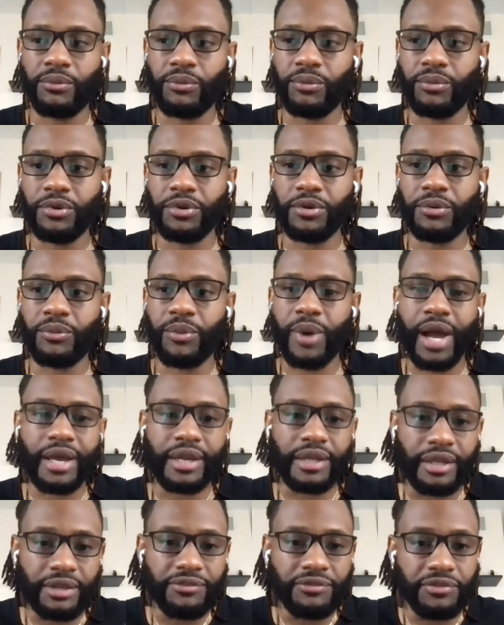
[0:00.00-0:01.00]

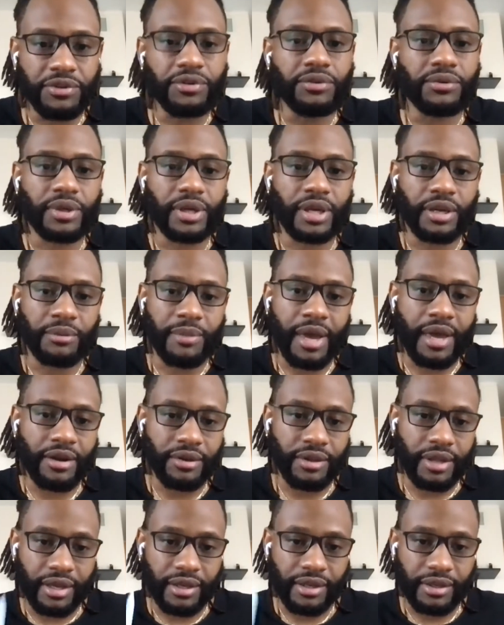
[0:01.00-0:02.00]
widely viewed in a manner
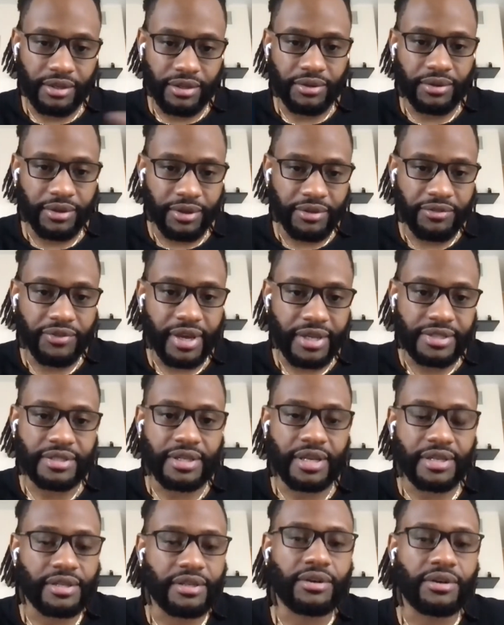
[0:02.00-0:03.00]
that, you know, affects us as
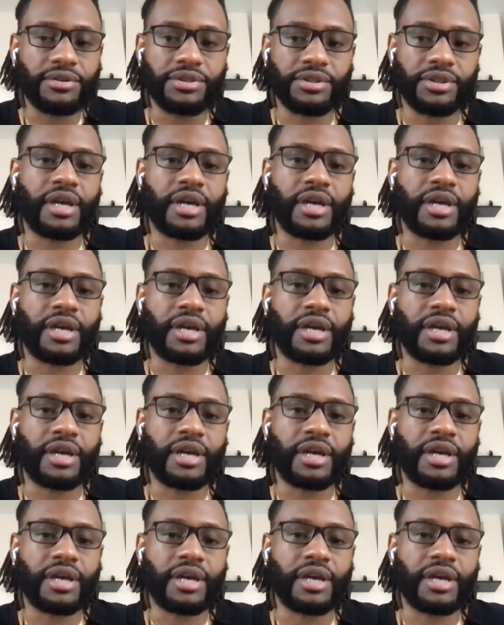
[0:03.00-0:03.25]
a culture.